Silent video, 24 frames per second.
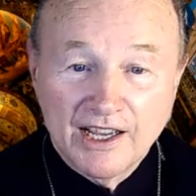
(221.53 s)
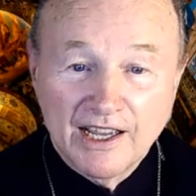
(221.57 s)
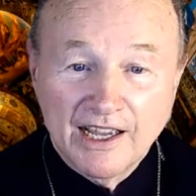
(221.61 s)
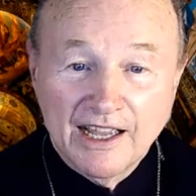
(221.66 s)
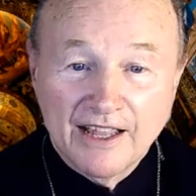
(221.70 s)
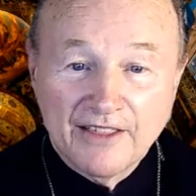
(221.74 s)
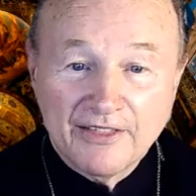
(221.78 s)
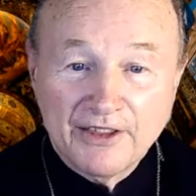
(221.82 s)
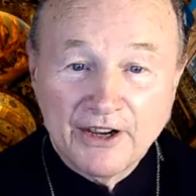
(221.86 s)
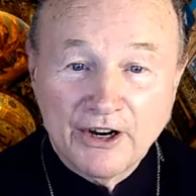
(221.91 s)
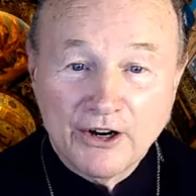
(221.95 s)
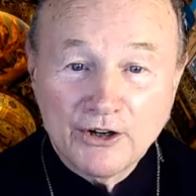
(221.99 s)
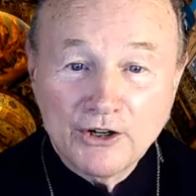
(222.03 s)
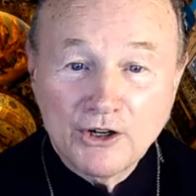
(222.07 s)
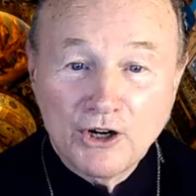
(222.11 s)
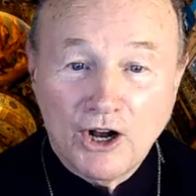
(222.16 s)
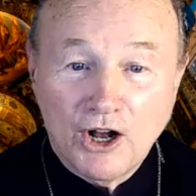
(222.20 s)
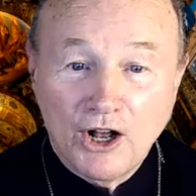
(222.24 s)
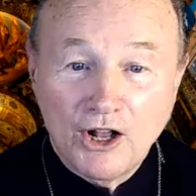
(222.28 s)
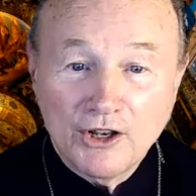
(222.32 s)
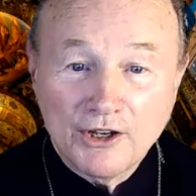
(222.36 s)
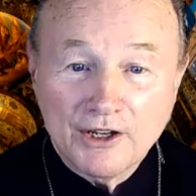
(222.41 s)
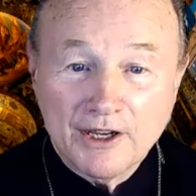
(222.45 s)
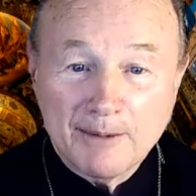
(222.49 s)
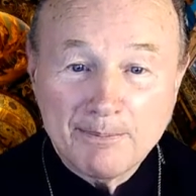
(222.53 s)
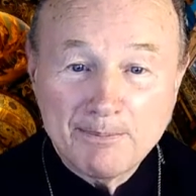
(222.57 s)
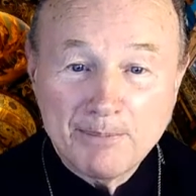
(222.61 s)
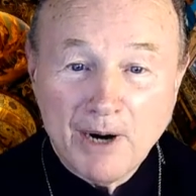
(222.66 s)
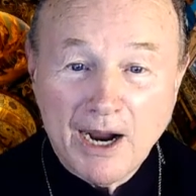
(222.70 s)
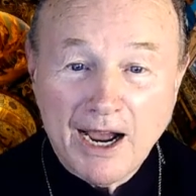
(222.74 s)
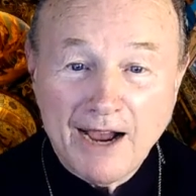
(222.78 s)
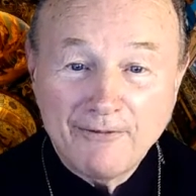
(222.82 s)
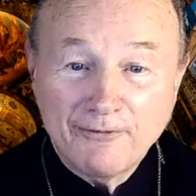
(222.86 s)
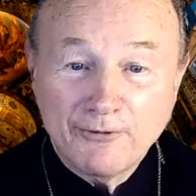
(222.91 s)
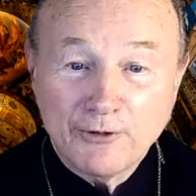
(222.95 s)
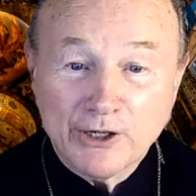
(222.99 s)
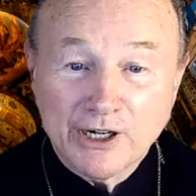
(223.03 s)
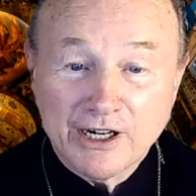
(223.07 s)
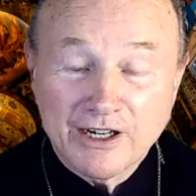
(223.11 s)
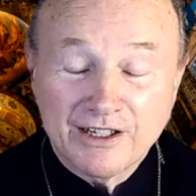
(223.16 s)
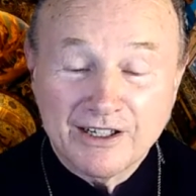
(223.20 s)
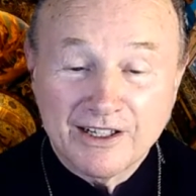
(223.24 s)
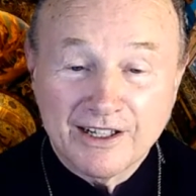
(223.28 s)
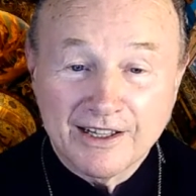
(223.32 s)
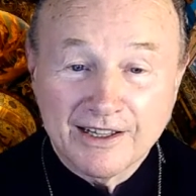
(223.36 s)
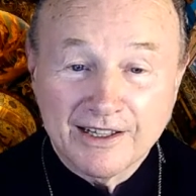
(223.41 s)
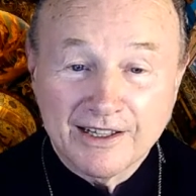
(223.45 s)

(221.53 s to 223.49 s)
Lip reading: they're called apocryphal.